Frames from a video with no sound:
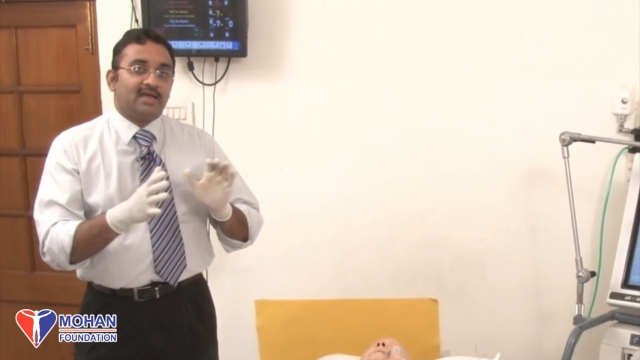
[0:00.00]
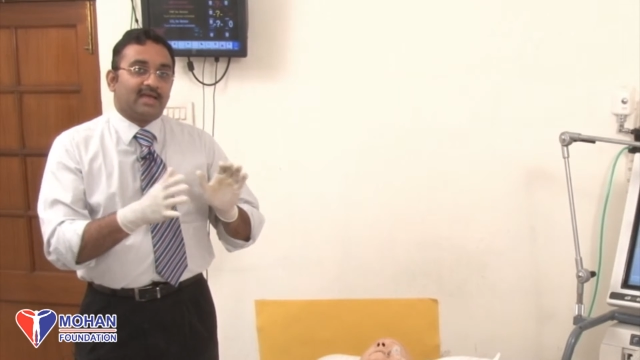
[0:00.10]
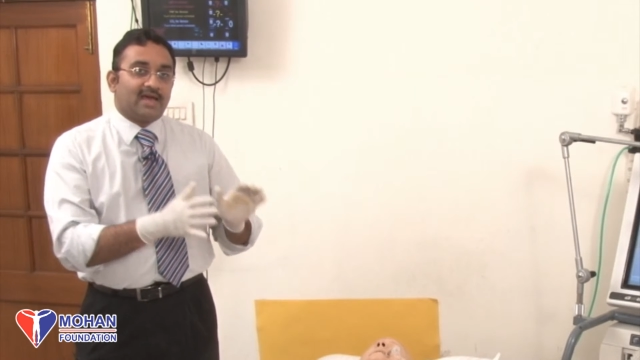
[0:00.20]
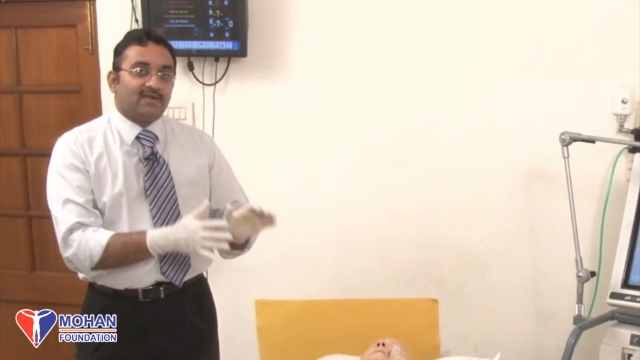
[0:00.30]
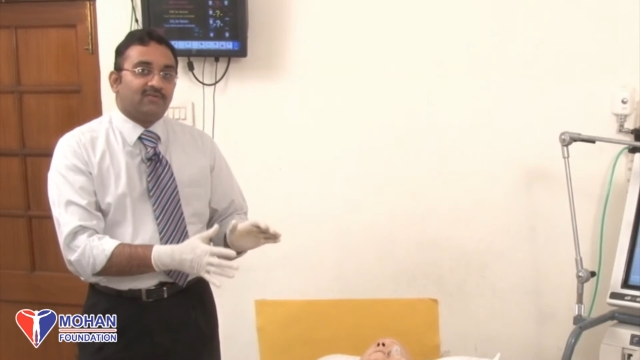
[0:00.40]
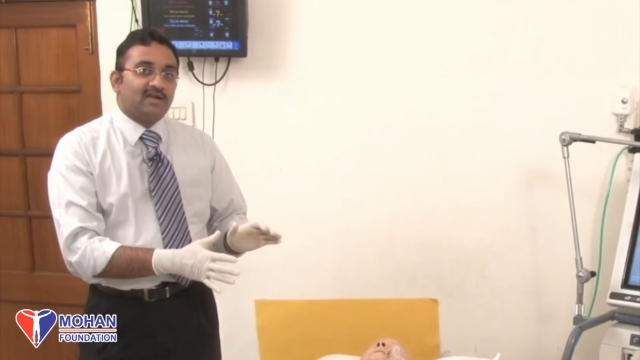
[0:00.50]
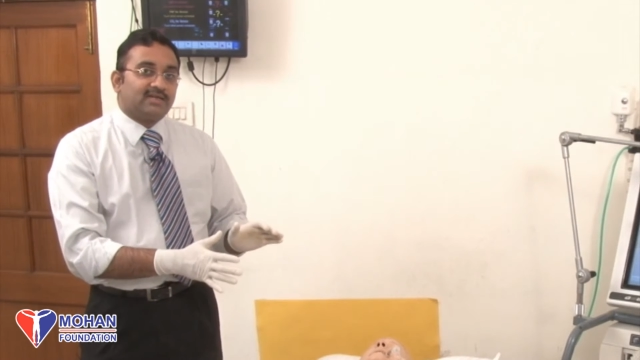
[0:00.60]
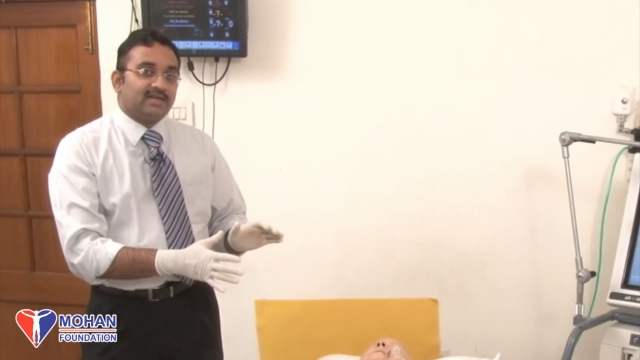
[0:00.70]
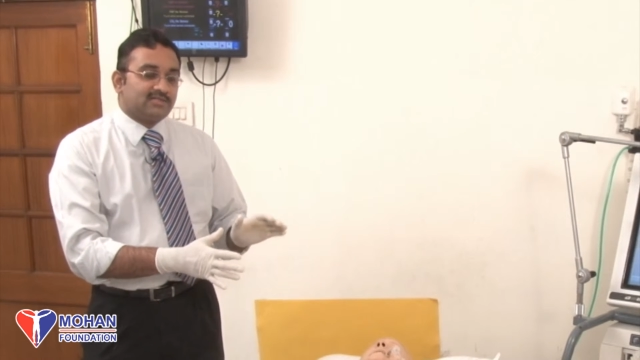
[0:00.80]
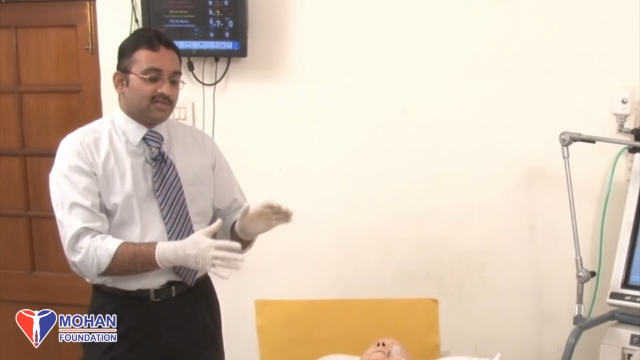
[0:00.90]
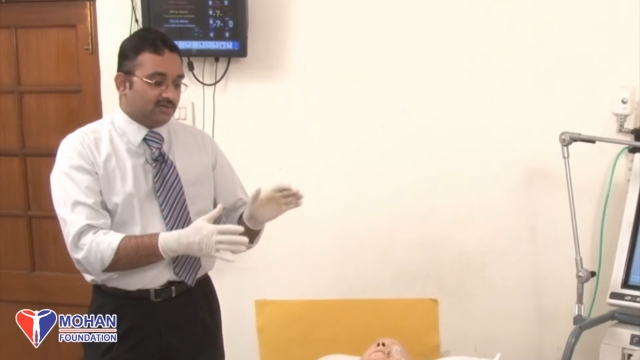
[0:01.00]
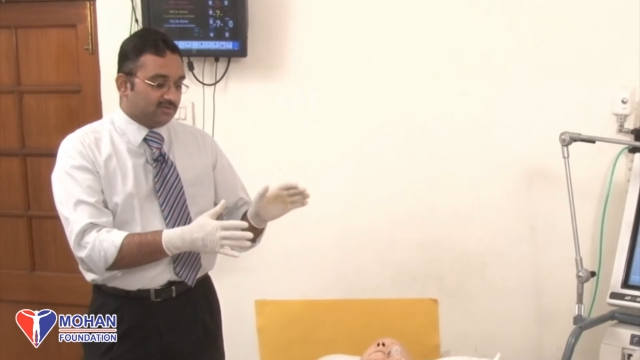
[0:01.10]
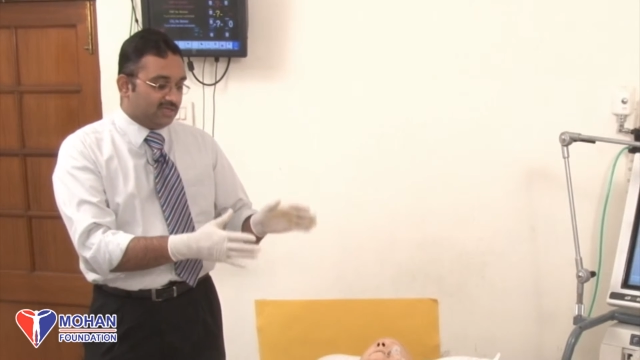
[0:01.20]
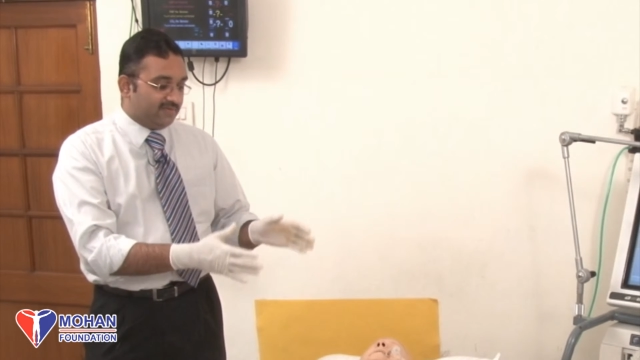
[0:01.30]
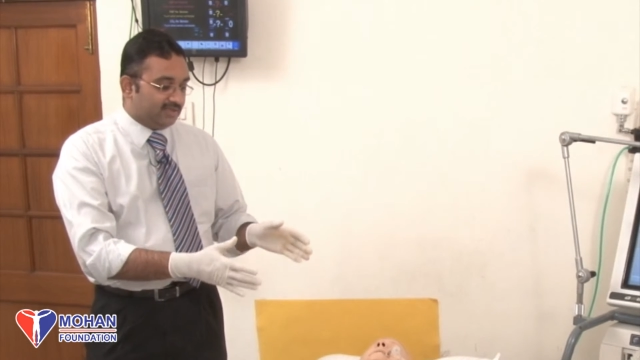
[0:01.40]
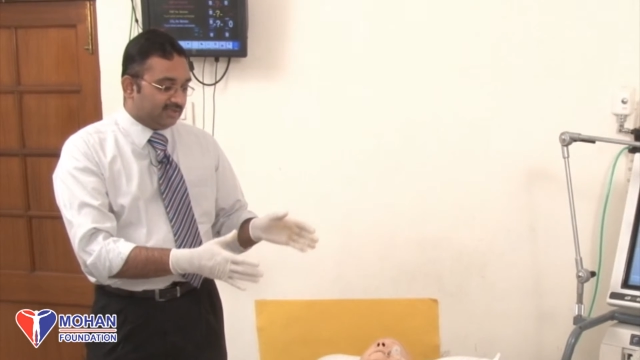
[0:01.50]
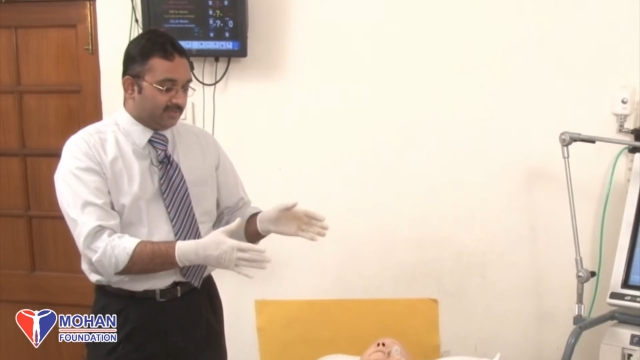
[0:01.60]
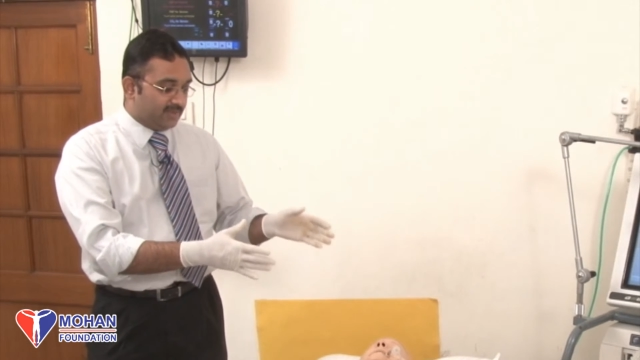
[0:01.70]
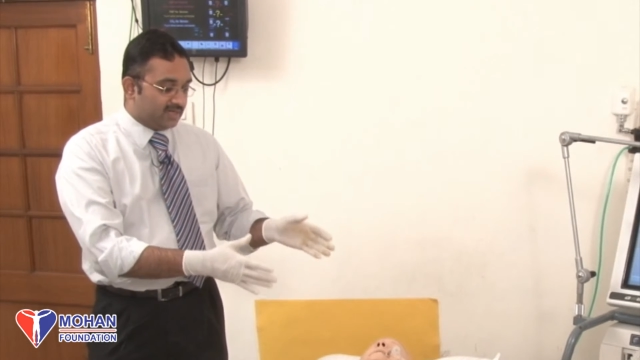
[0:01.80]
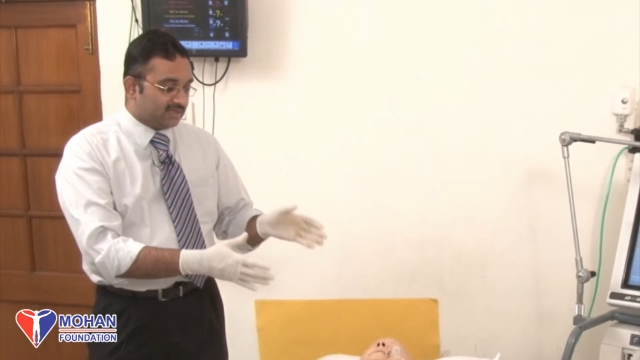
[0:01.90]
careful attention to see whether the
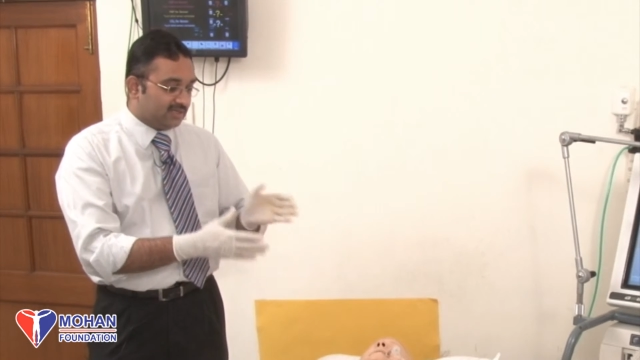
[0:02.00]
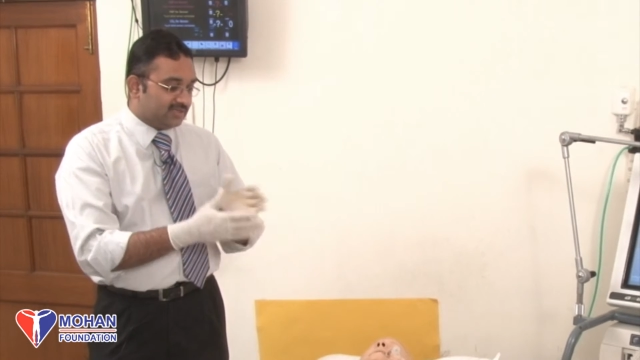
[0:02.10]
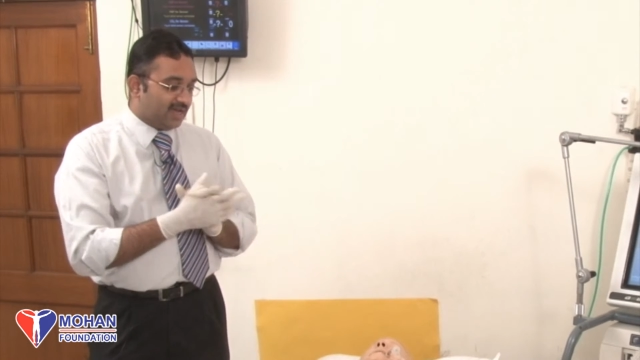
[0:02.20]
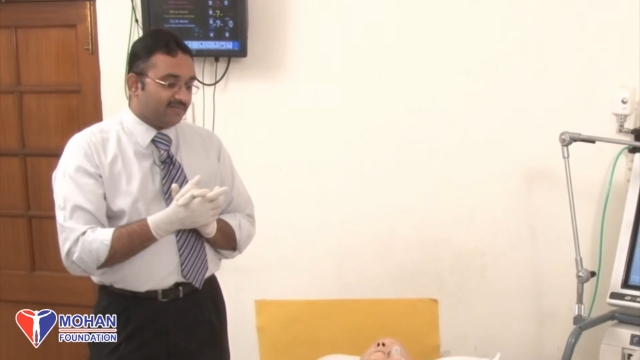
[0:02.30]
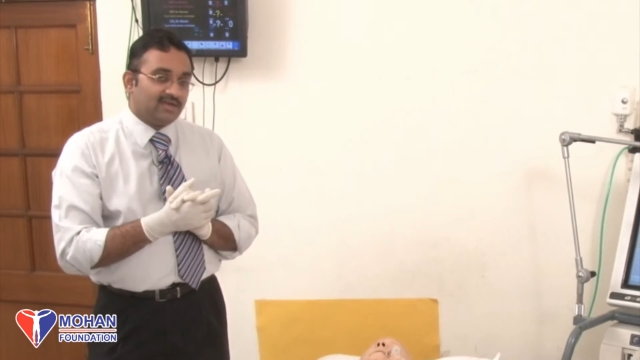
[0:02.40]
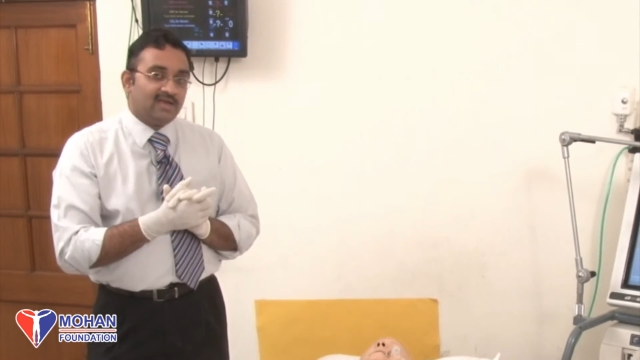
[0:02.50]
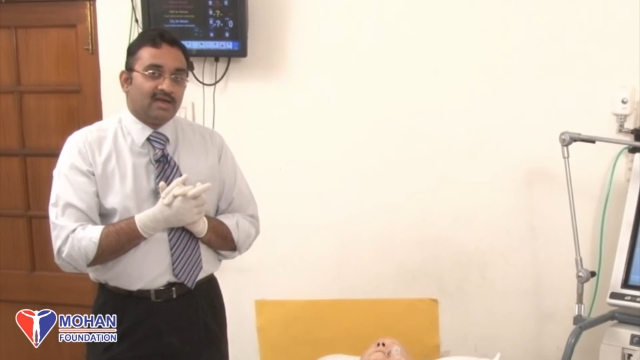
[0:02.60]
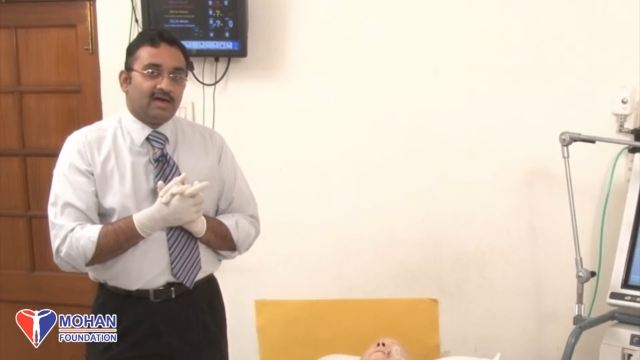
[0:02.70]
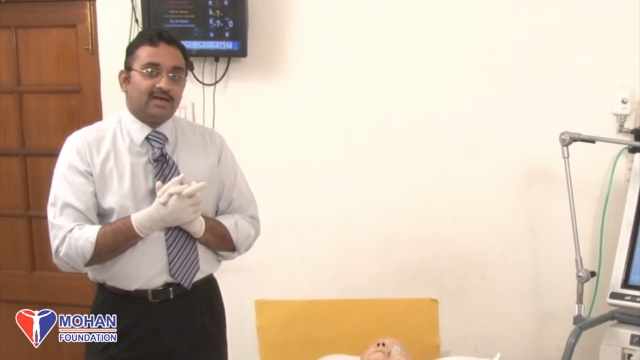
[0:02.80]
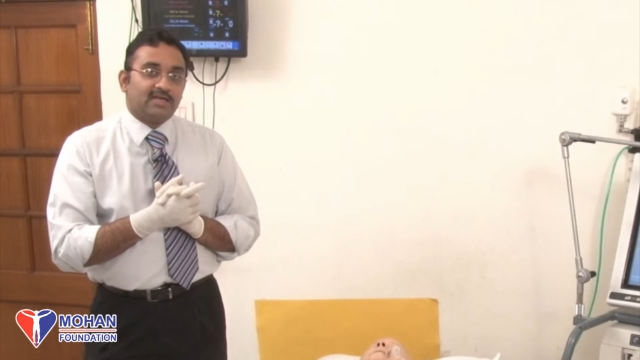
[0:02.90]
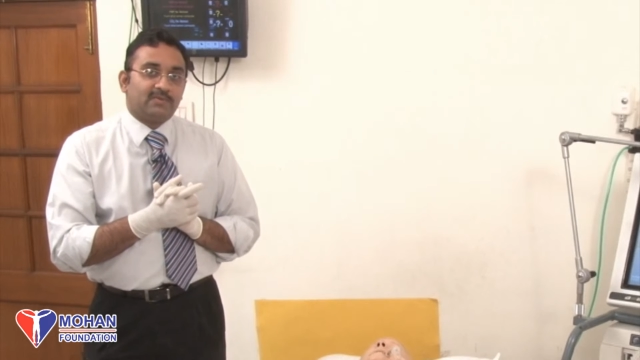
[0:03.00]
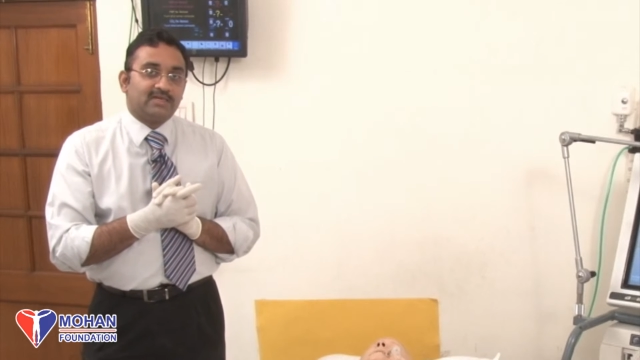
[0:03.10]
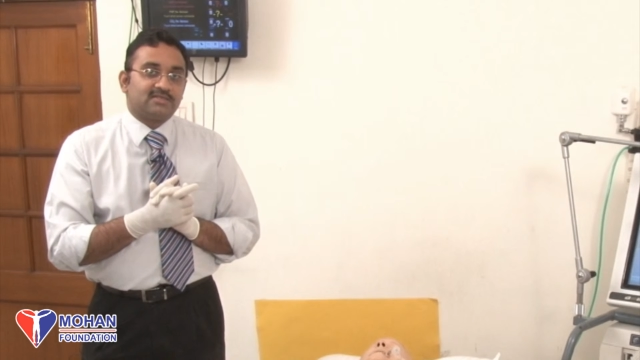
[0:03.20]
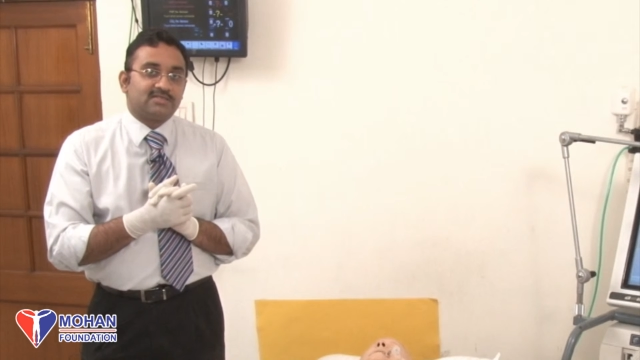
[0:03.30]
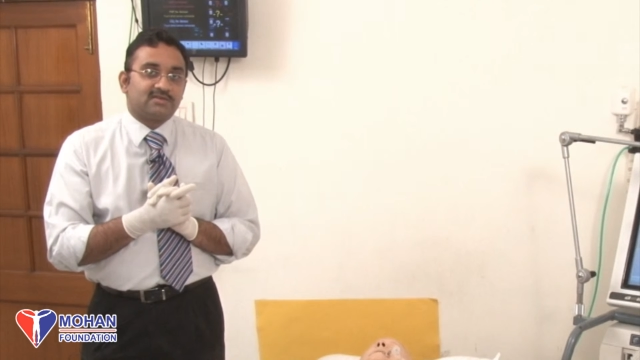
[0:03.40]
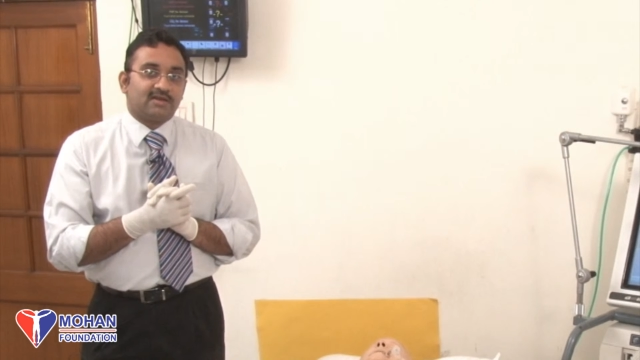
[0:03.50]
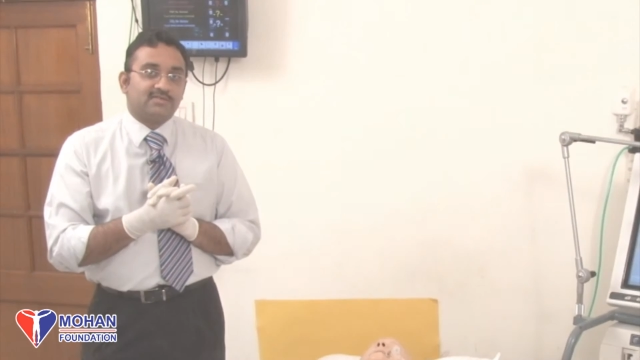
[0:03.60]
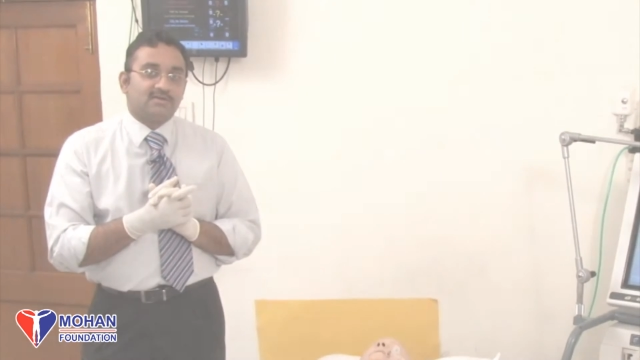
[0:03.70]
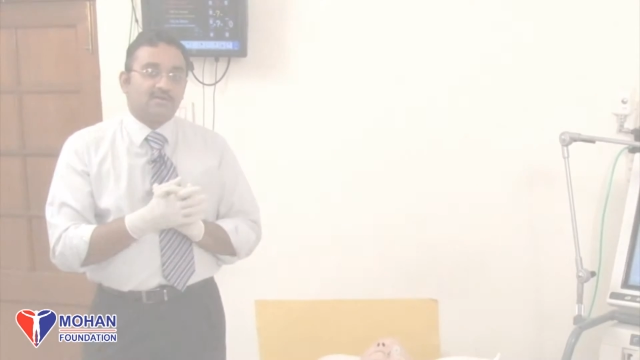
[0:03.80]
patient is having adequate chest rise or